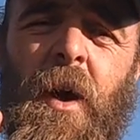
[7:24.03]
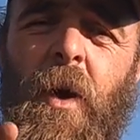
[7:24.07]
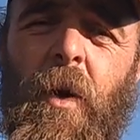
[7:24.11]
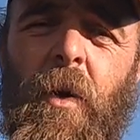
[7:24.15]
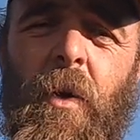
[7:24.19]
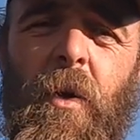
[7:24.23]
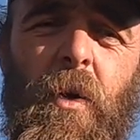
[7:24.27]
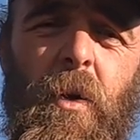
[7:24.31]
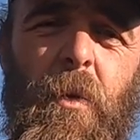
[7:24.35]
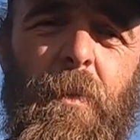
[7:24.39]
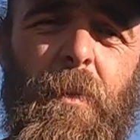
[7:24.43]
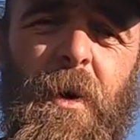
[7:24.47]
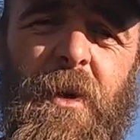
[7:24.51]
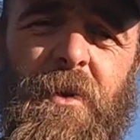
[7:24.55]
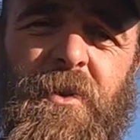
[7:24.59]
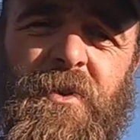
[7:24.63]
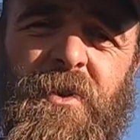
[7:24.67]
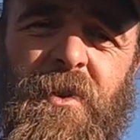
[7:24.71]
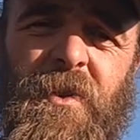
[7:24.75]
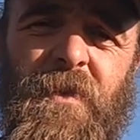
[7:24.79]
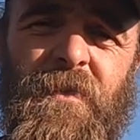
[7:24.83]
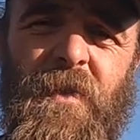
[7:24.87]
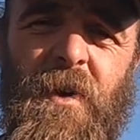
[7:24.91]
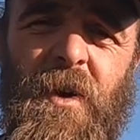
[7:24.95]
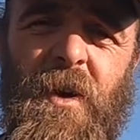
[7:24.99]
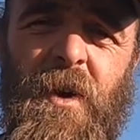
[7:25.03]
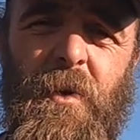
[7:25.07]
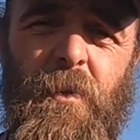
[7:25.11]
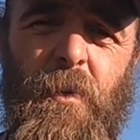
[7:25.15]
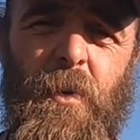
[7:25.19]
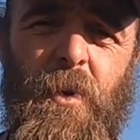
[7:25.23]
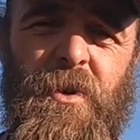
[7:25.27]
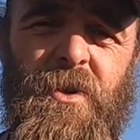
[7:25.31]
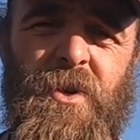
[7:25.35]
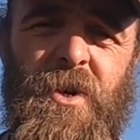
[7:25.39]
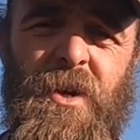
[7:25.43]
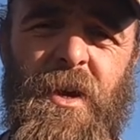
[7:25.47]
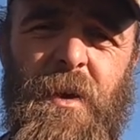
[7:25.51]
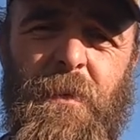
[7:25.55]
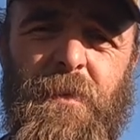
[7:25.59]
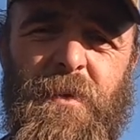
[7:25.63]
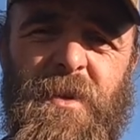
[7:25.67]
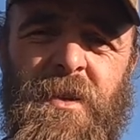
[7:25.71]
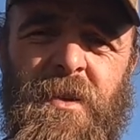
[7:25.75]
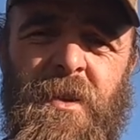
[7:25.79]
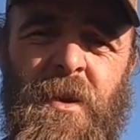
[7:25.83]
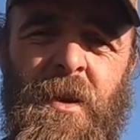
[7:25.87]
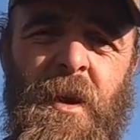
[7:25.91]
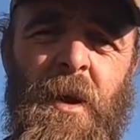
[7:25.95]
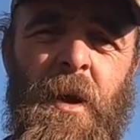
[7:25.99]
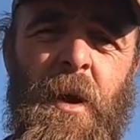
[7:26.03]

a whole bunch of wood chips,